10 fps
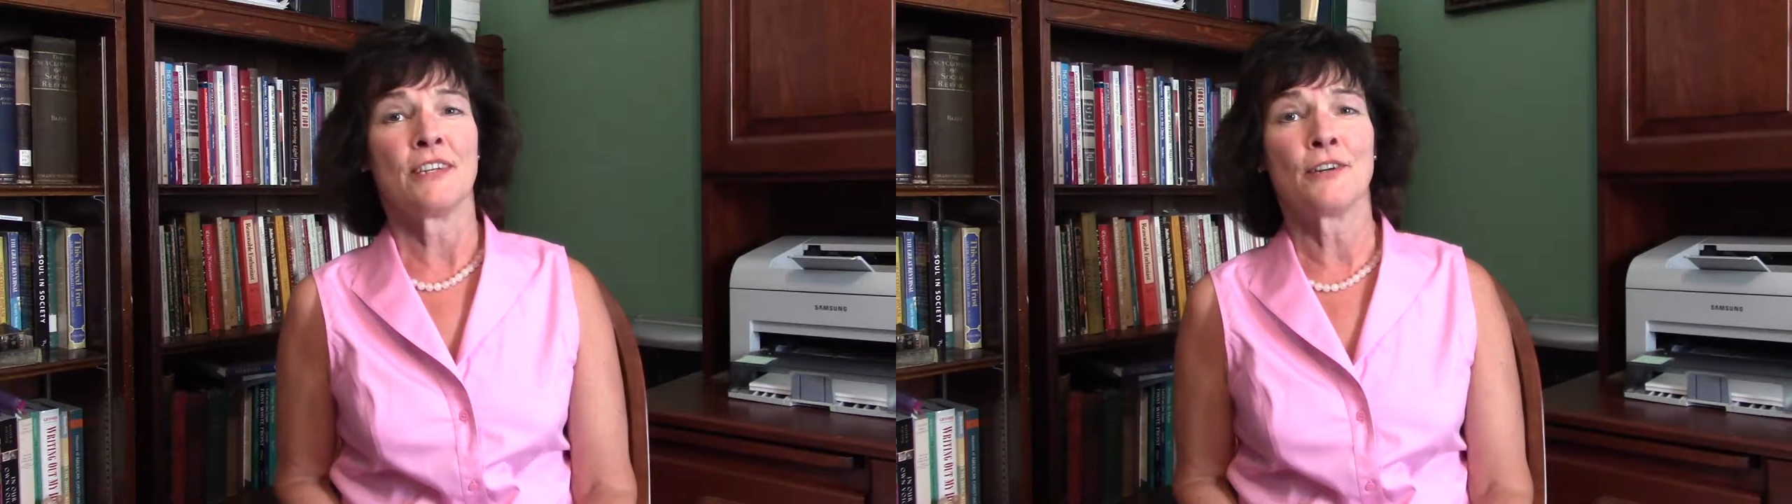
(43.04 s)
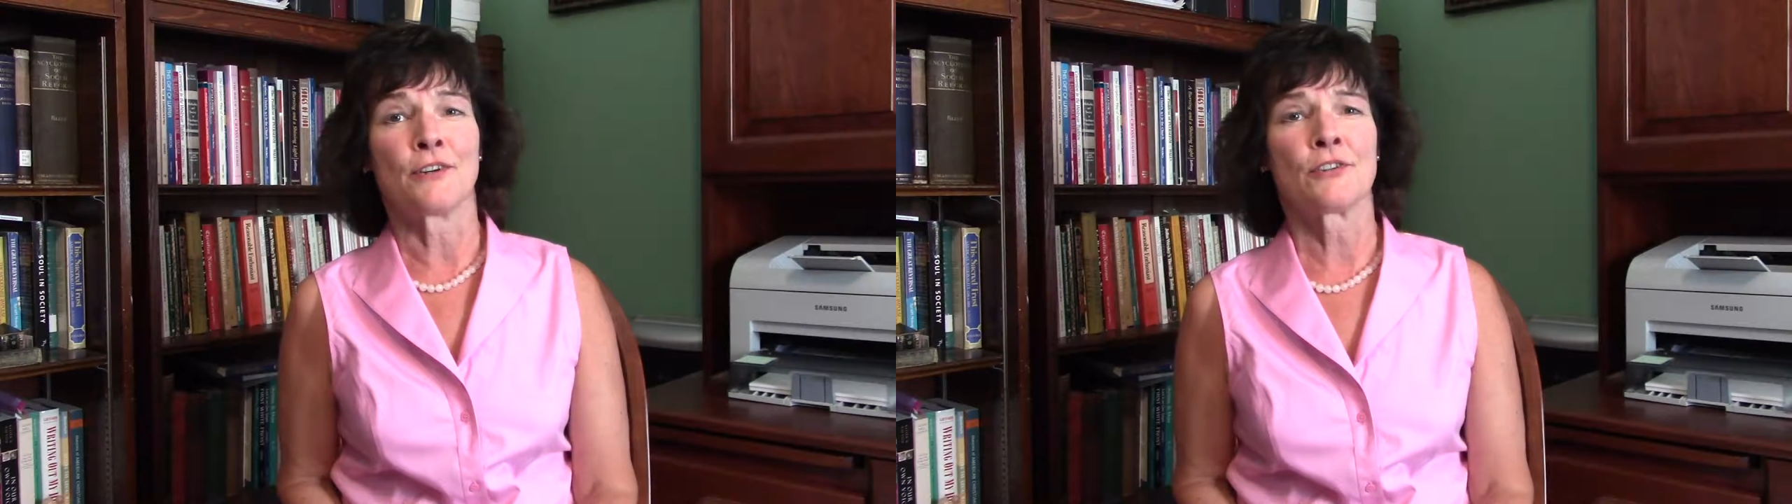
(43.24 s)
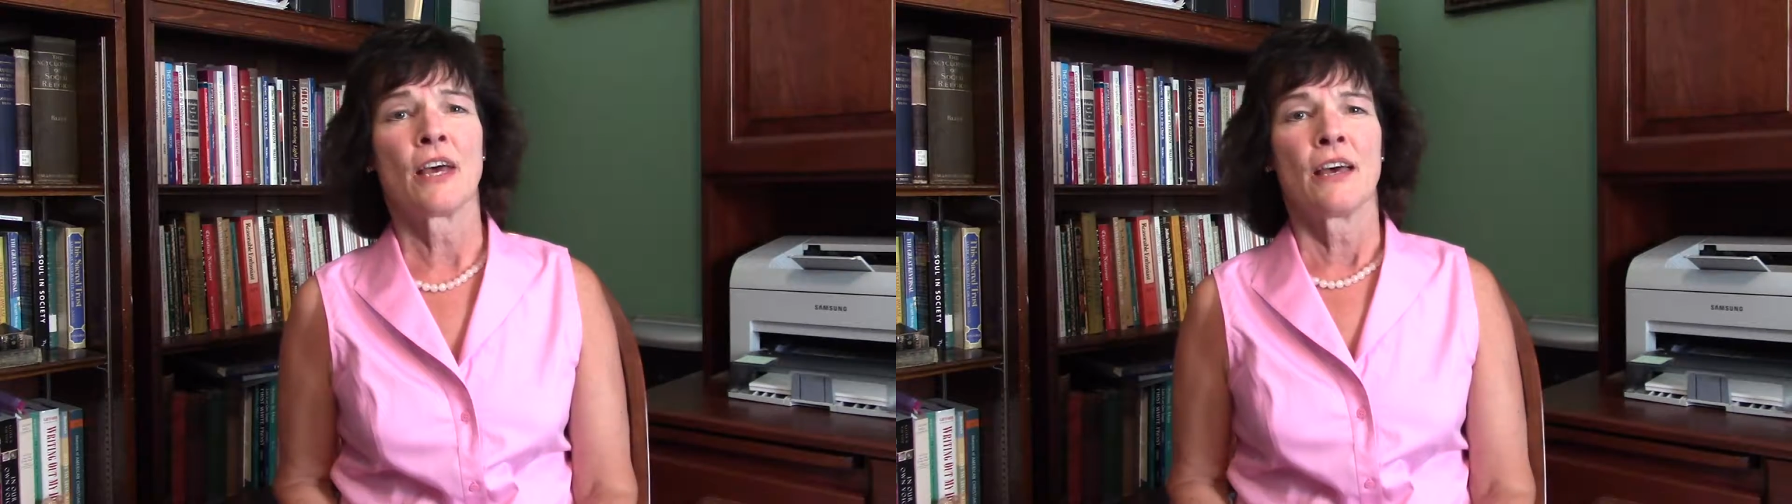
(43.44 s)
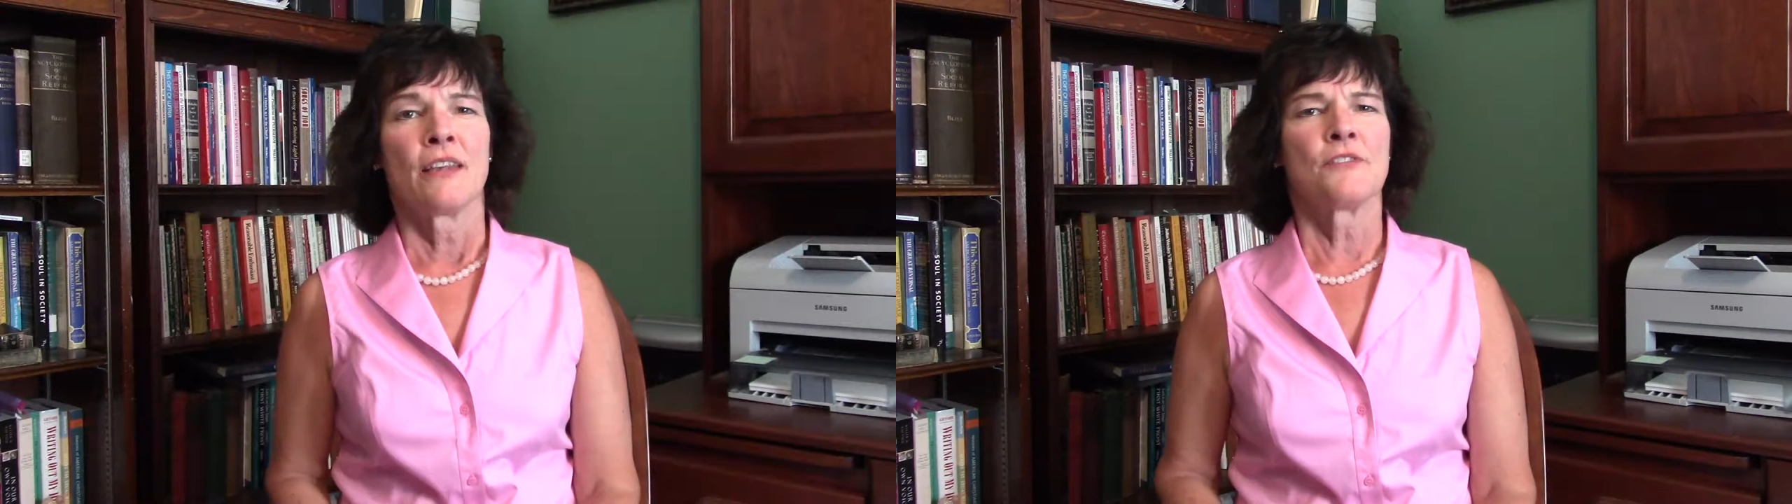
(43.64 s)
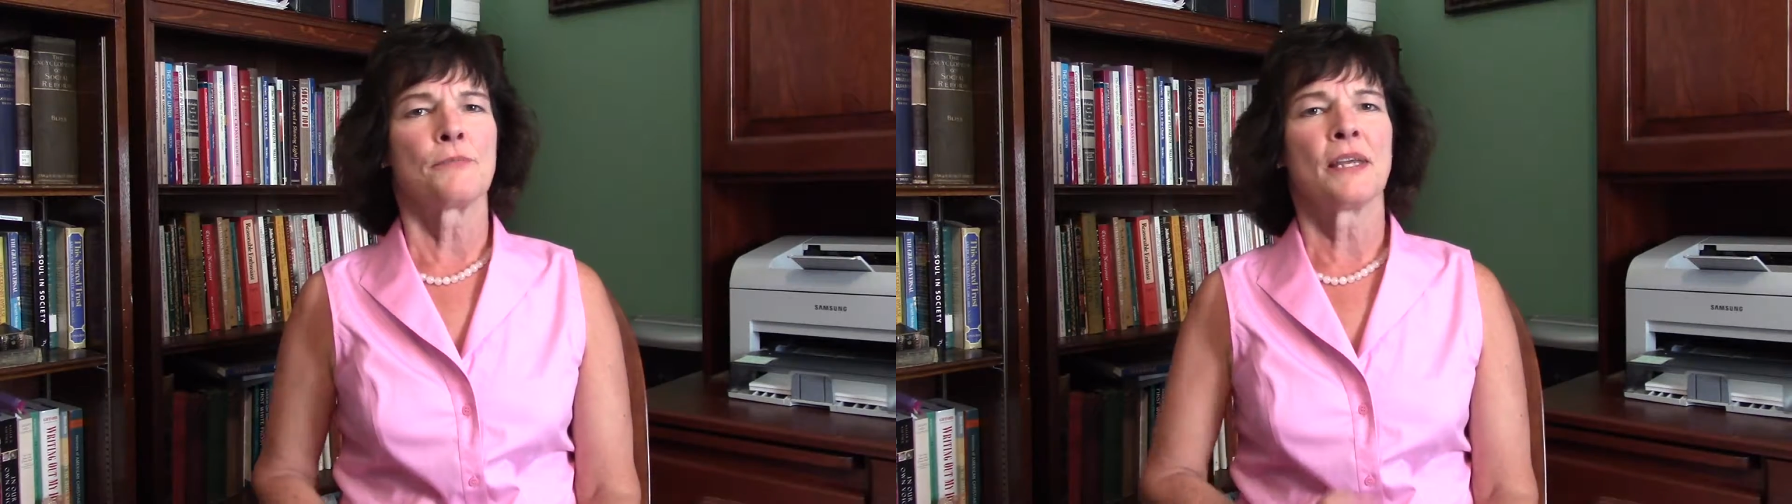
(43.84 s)
years,
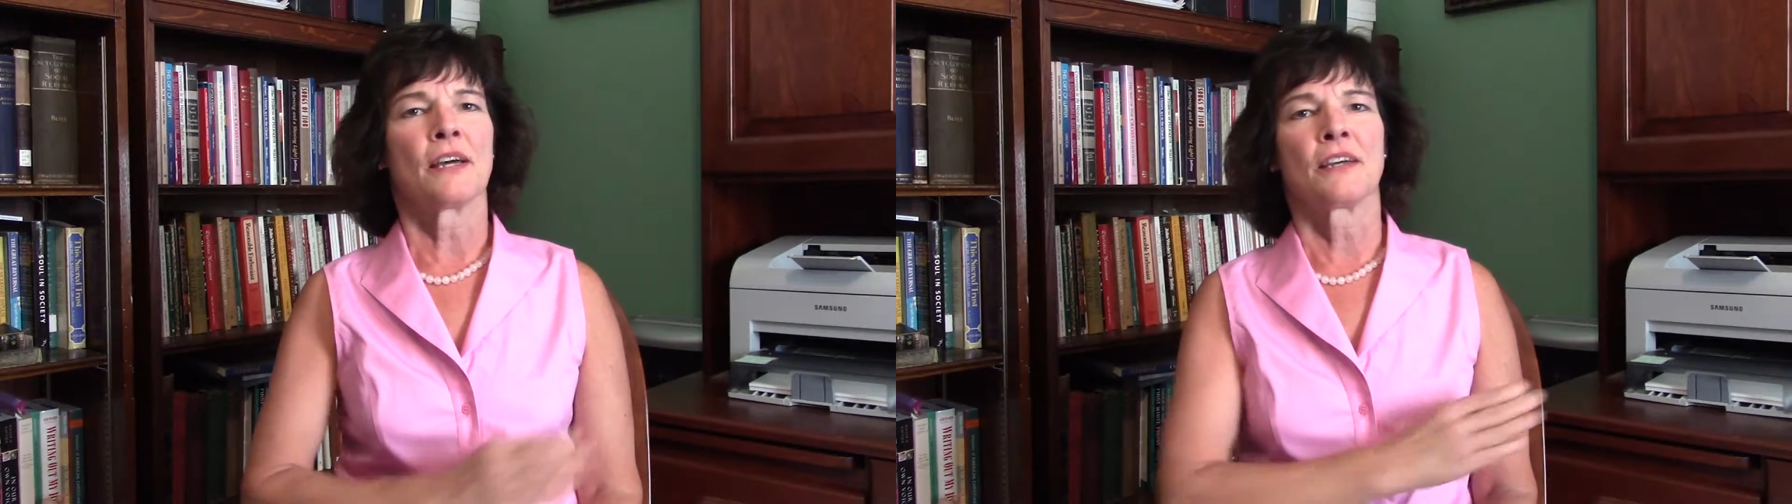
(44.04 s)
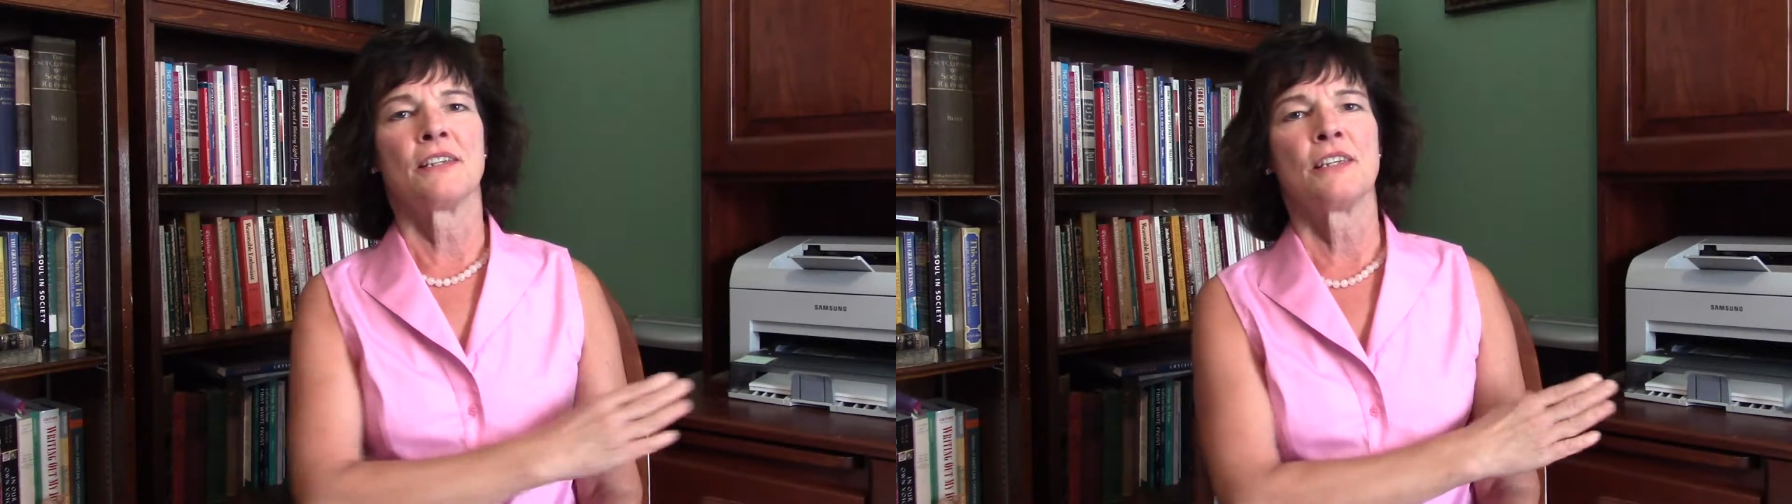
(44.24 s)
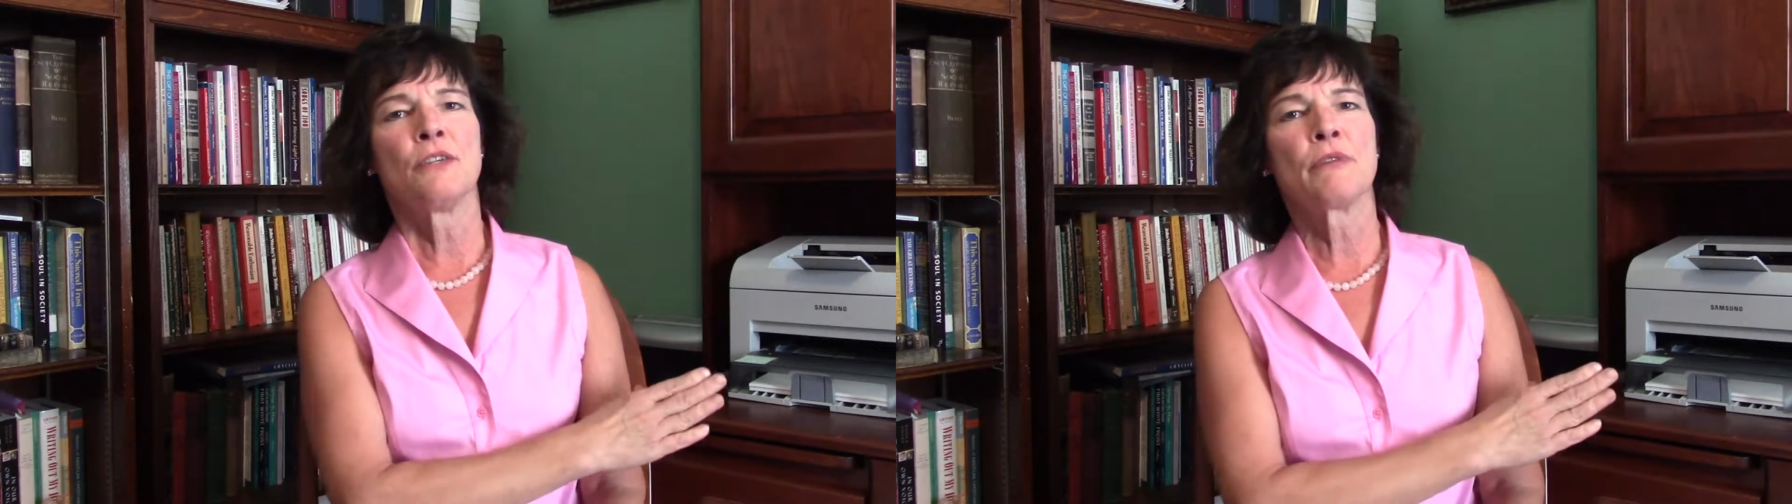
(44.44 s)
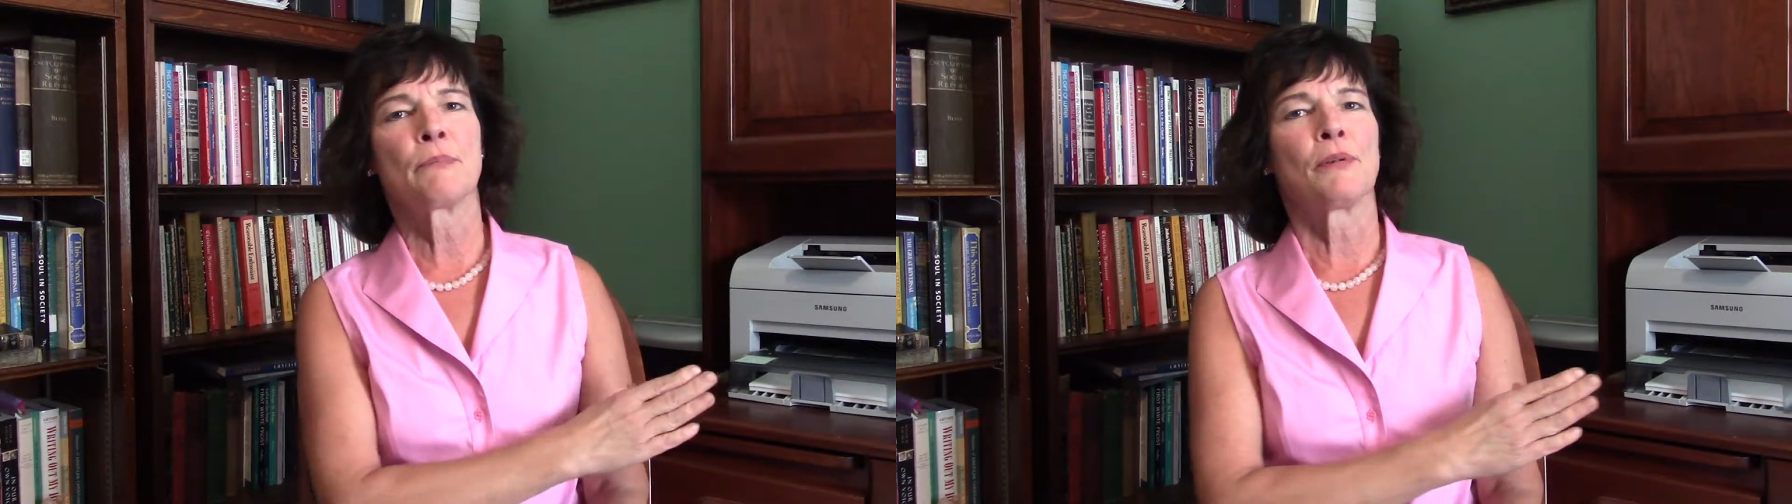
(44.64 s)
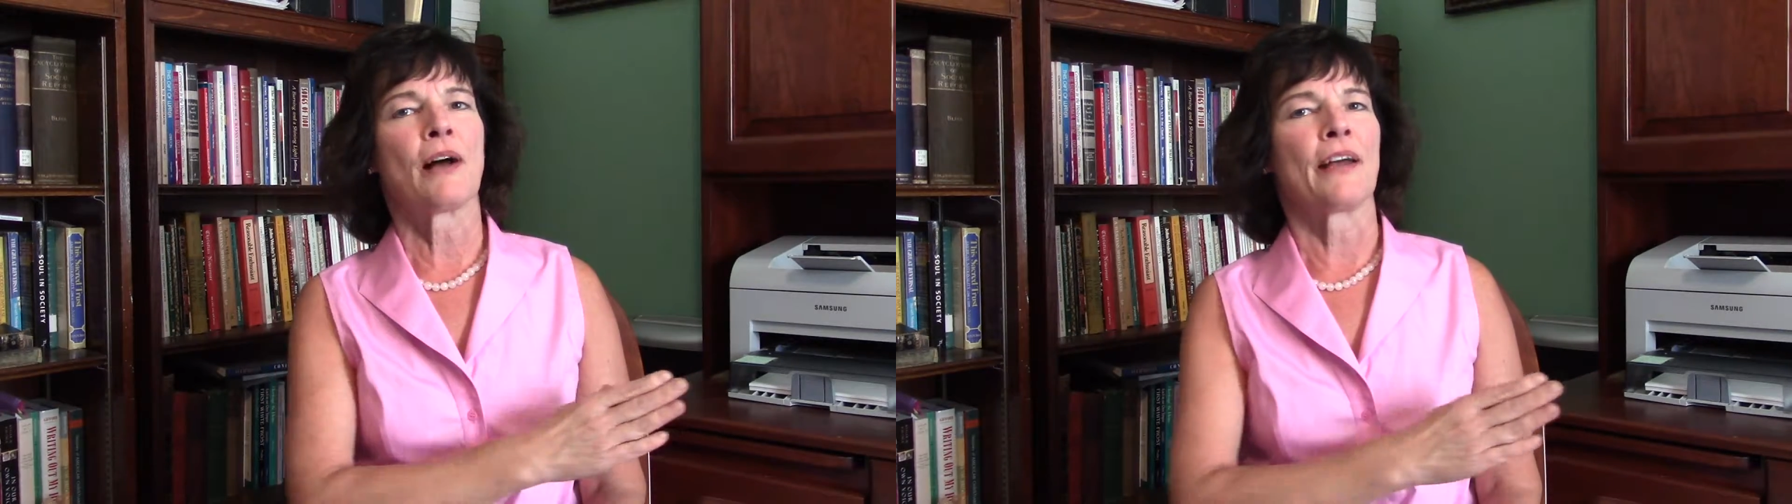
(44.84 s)
there's been a continuing
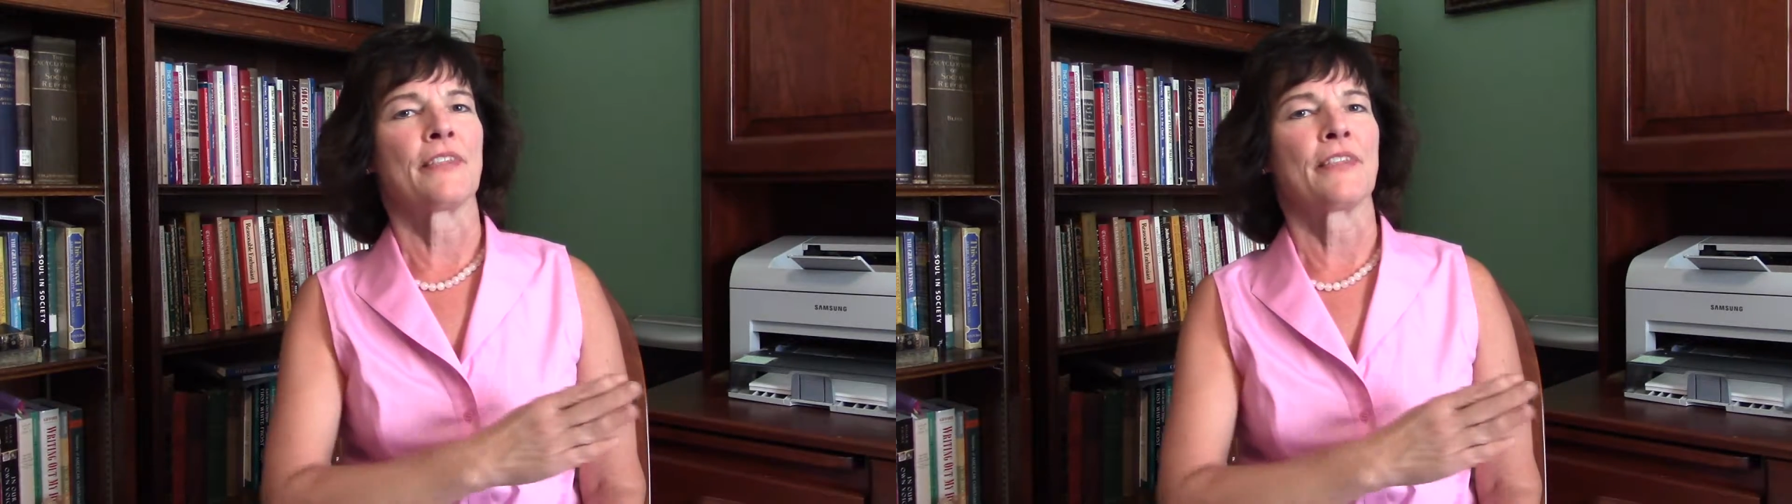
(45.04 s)
plot